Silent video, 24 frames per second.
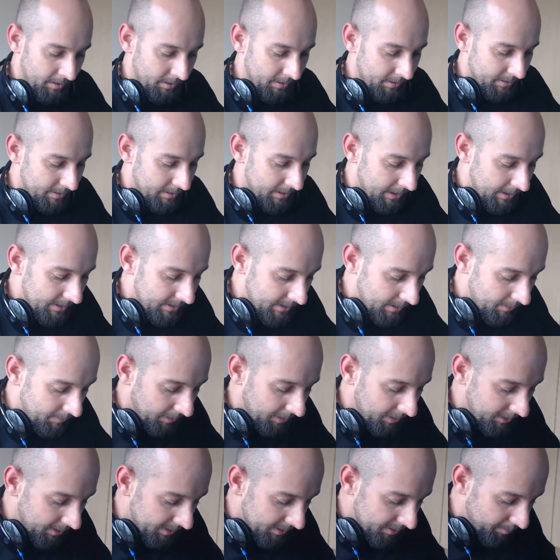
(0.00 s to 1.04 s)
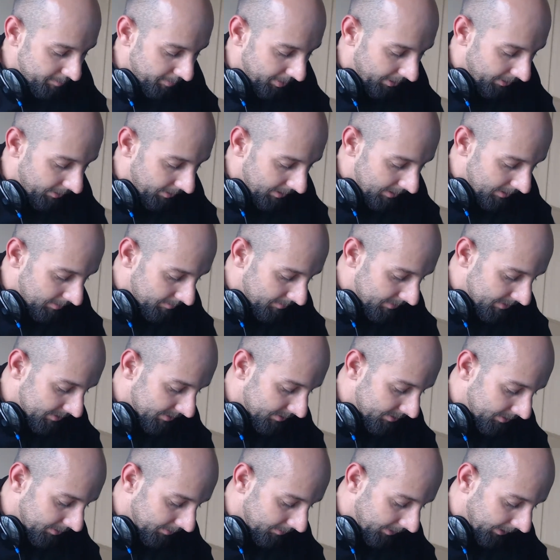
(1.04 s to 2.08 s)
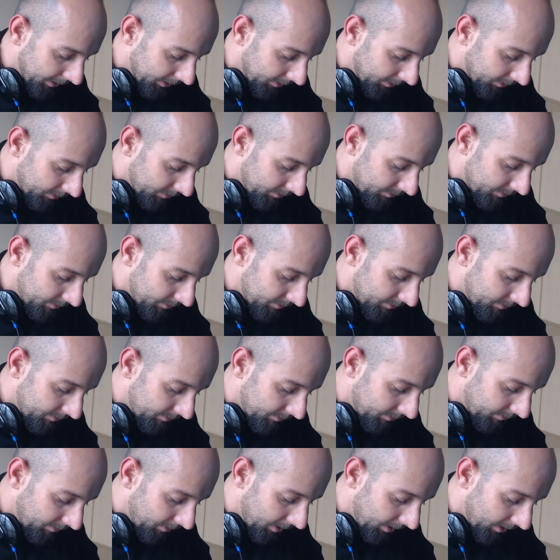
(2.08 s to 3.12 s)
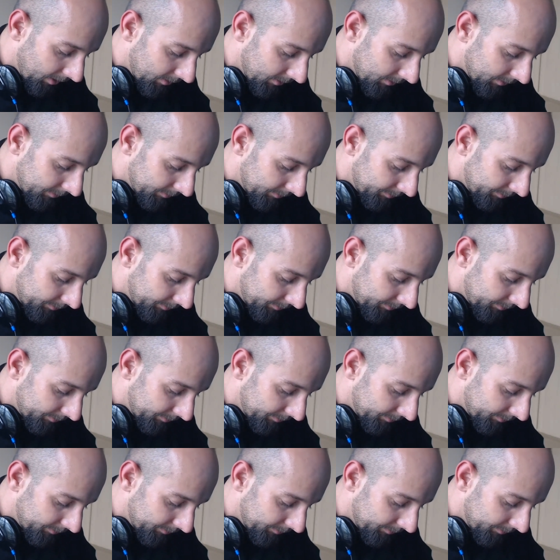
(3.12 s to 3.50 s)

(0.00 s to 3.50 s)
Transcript: So let's see what this Pirilim is doing, right?